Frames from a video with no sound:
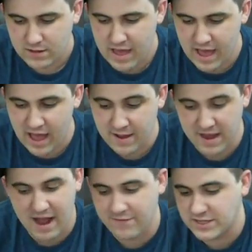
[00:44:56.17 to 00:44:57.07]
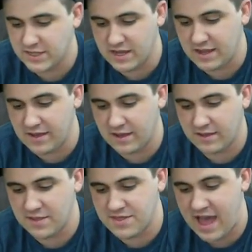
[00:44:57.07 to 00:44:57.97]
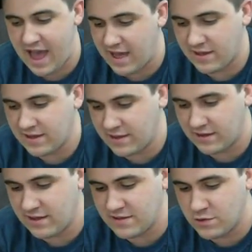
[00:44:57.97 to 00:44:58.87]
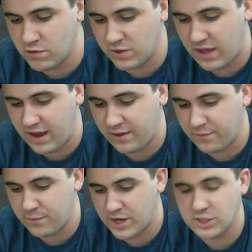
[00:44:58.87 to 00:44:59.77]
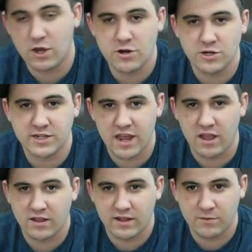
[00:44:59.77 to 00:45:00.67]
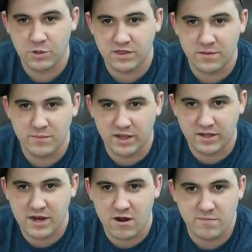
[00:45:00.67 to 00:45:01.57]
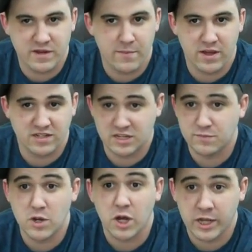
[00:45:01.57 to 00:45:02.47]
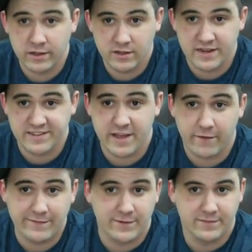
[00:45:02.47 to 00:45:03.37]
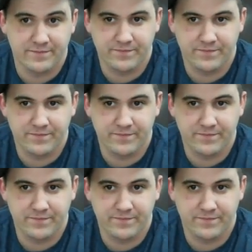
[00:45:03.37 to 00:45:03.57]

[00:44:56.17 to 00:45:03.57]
yeah, I, and obviously that is doable on a much larger scale with the Militarum Tempestus book itself.